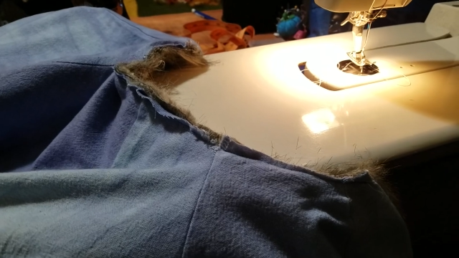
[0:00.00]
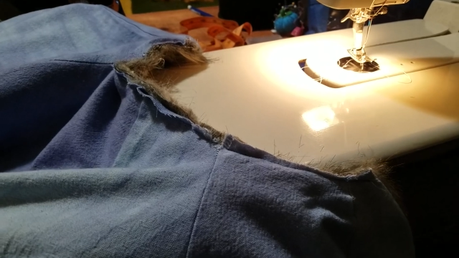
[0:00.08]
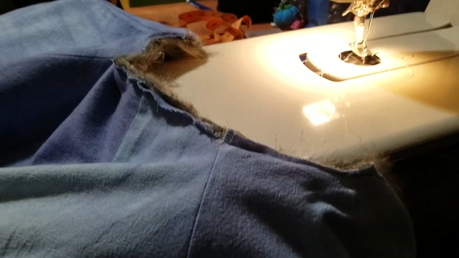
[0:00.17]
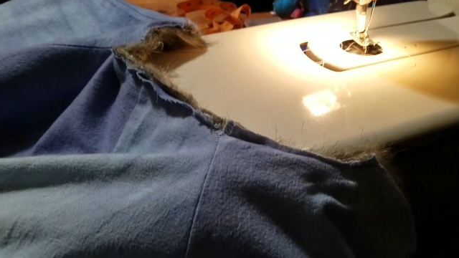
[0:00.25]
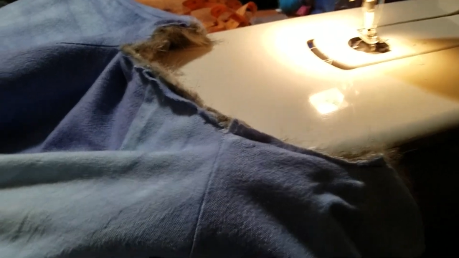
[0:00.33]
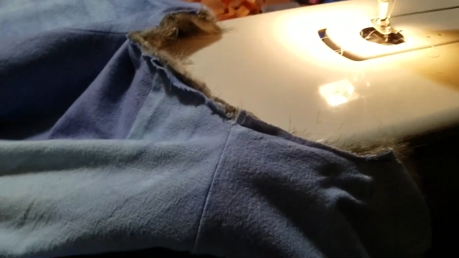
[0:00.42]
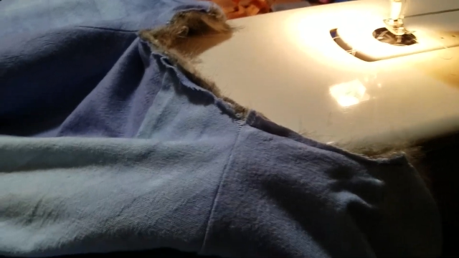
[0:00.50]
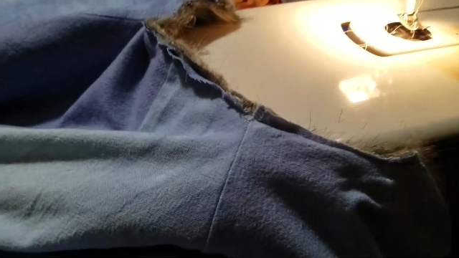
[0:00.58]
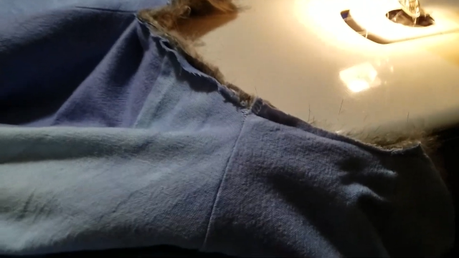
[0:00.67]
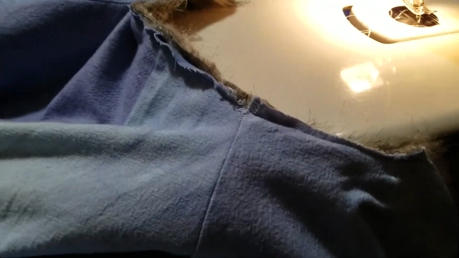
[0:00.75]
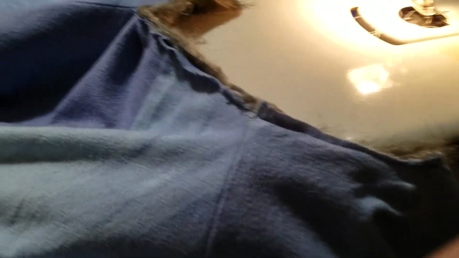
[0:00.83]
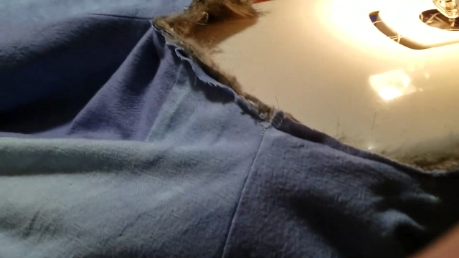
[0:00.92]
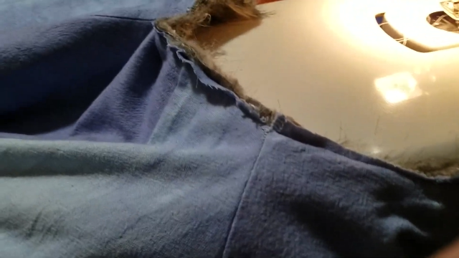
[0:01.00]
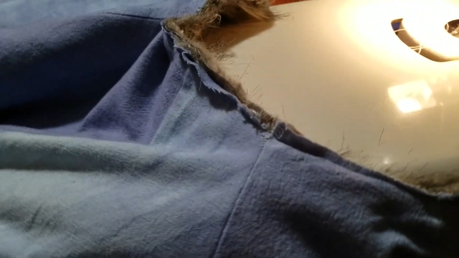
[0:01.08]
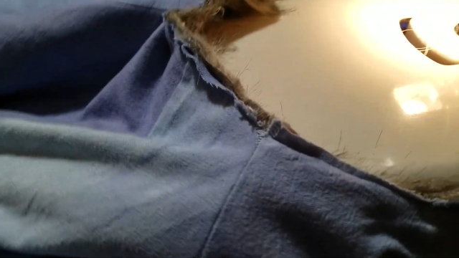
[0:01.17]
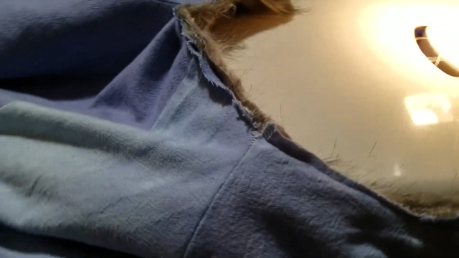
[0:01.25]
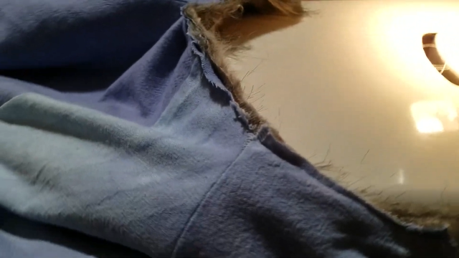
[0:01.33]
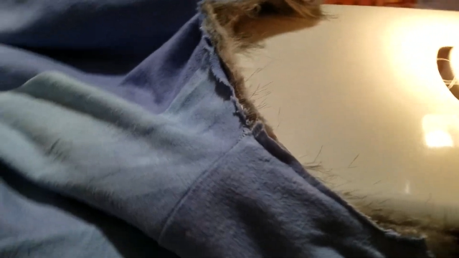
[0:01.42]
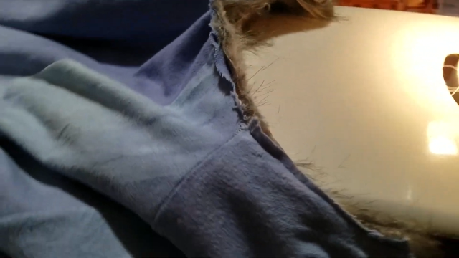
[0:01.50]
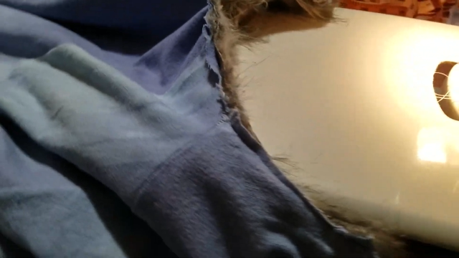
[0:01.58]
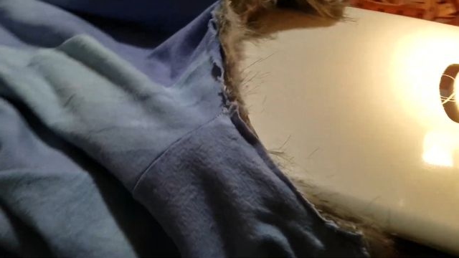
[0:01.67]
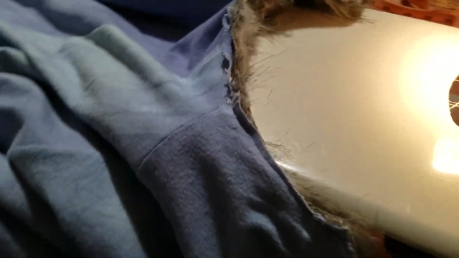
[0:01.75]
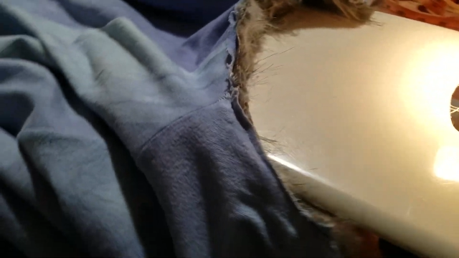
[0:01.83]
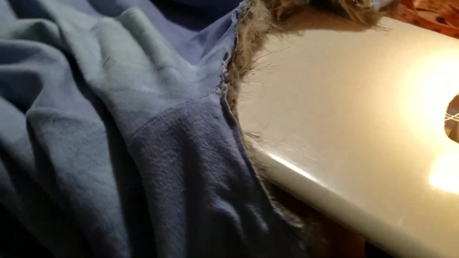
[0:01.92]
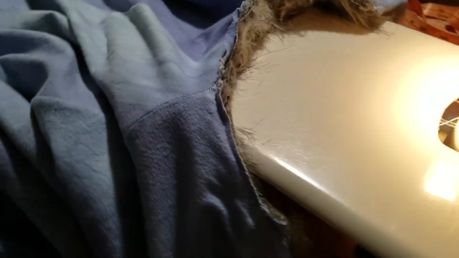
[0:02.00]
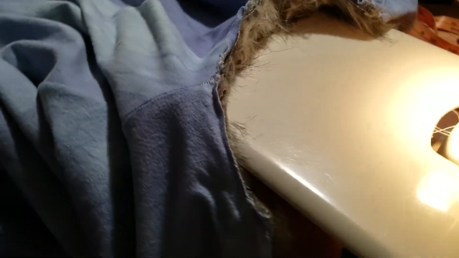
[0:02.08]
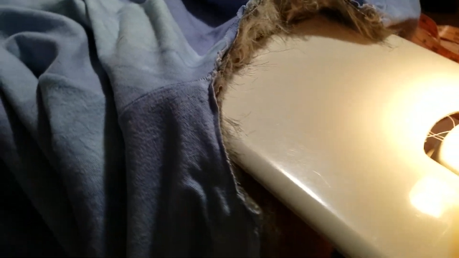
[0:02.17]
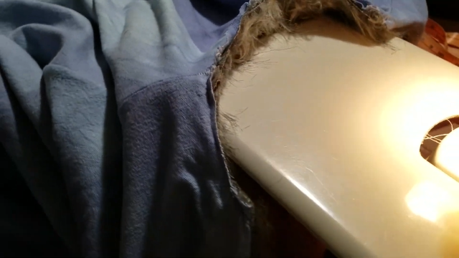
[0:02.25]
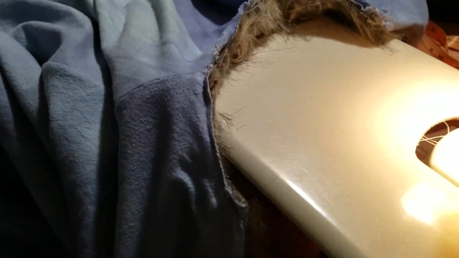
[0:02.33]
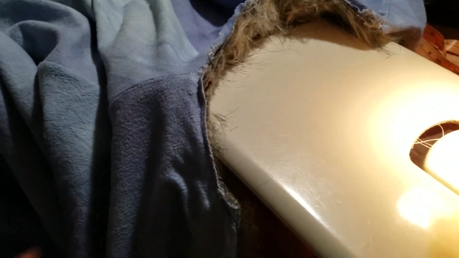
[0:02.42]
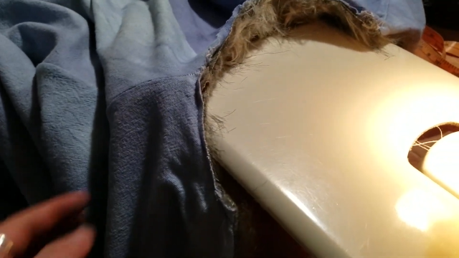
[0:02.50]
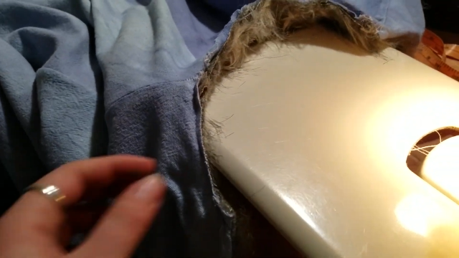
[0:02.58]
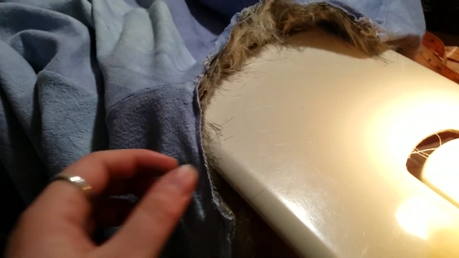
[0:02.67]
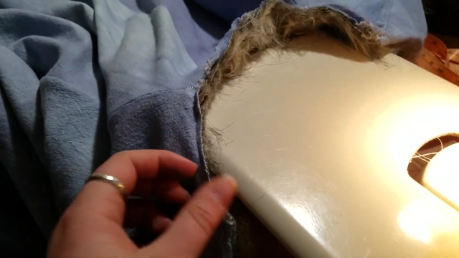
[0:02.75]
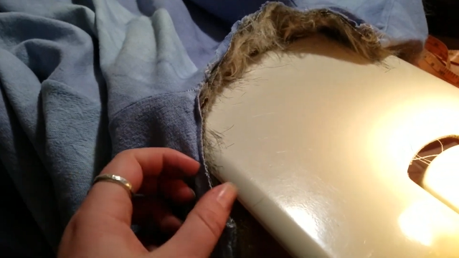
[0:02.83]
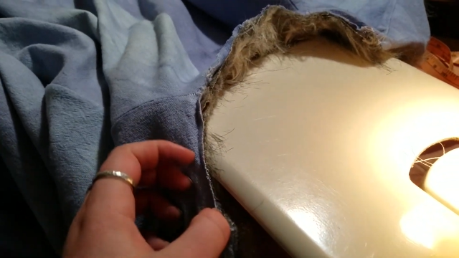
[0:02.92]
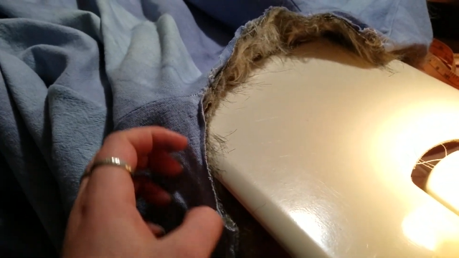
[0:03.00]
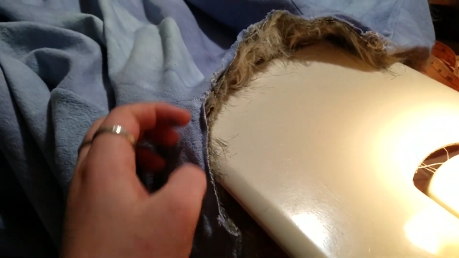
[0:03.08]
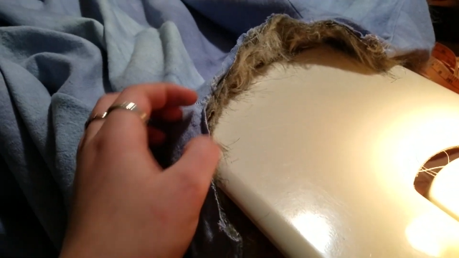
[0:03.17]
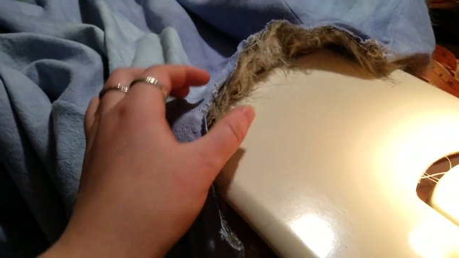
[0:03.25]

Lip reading: No face is visible, so there are no lips to read.